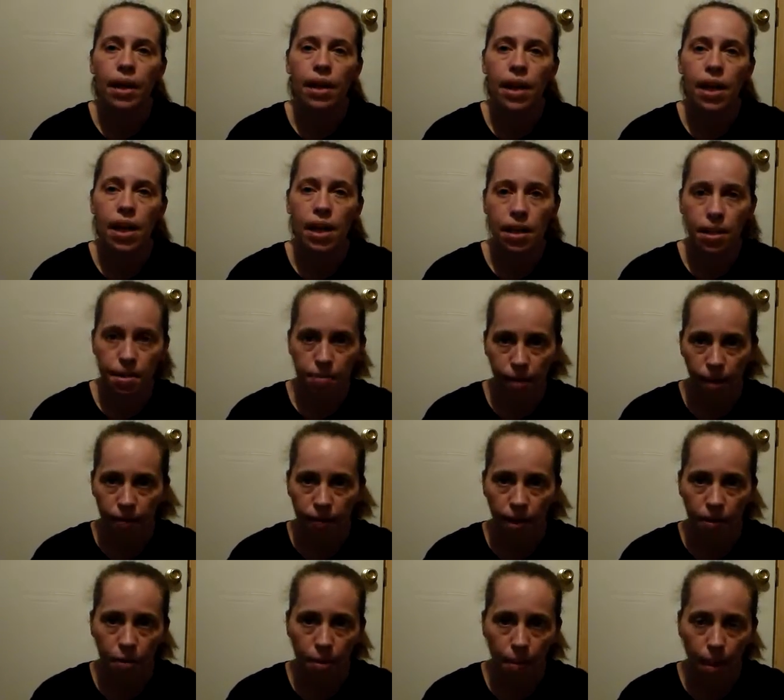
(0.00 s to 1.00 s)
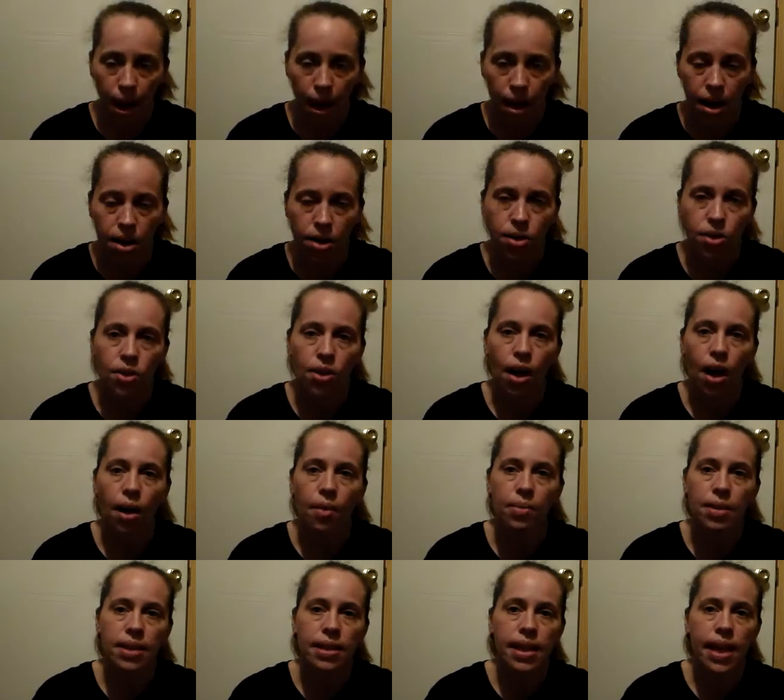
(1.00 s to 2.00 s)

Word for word: but he is my favorite page